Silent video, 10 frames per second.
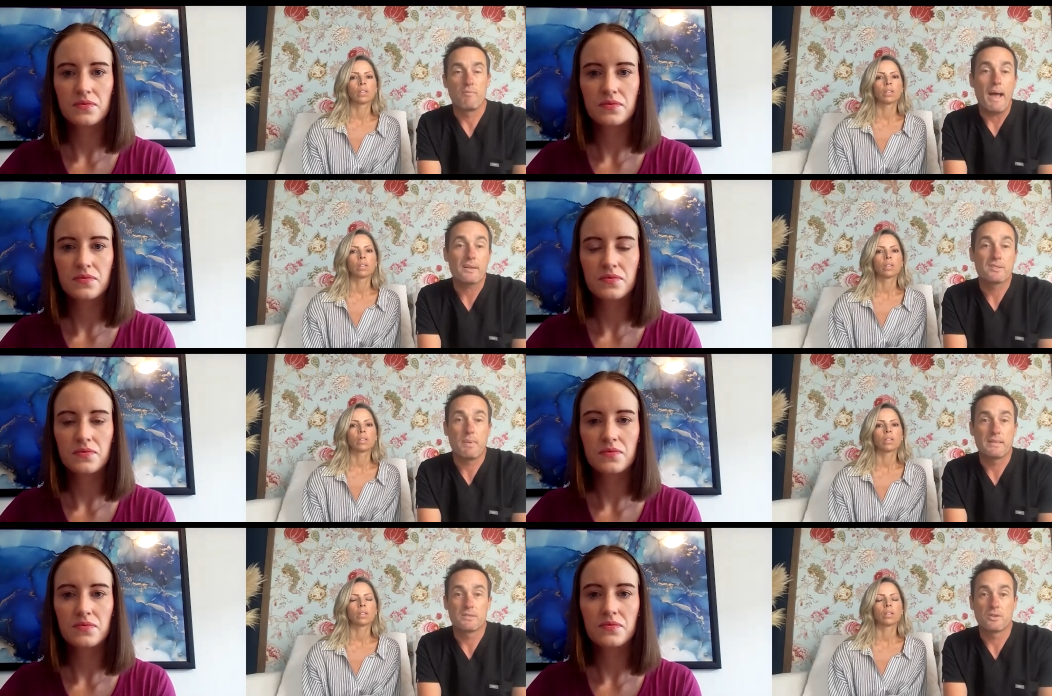Speaker 1: of
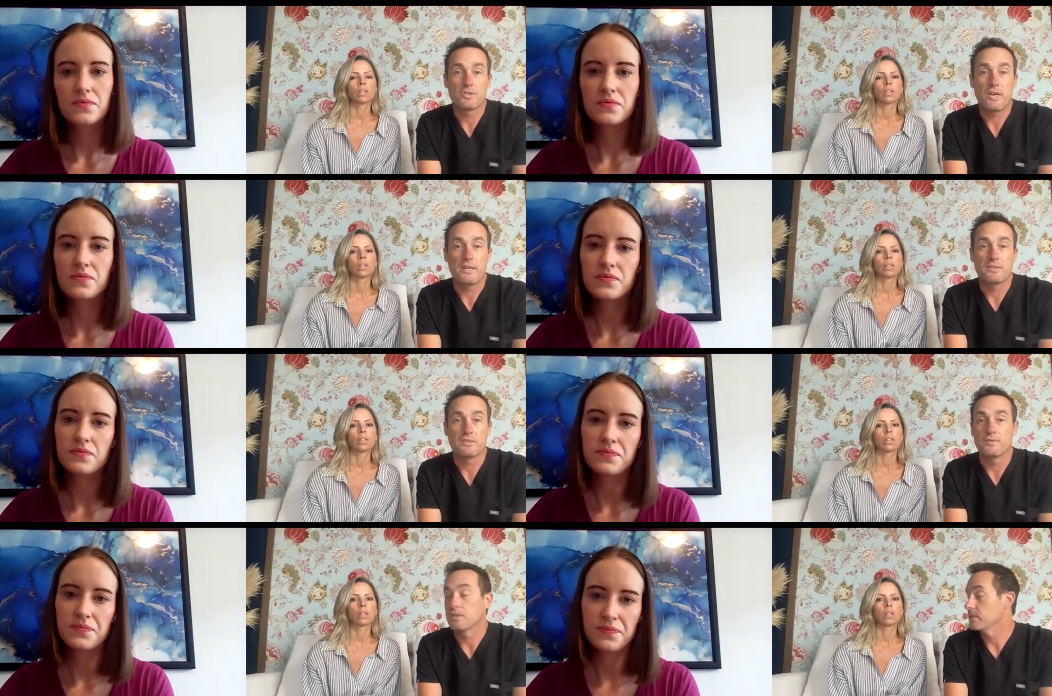maximizes our
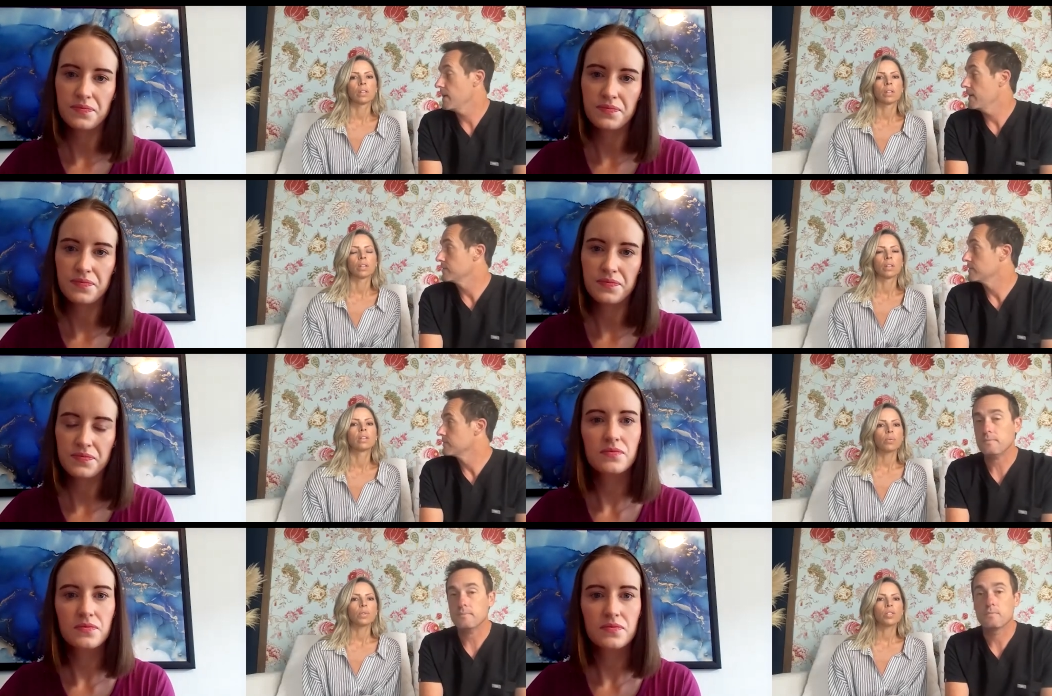chances of success. We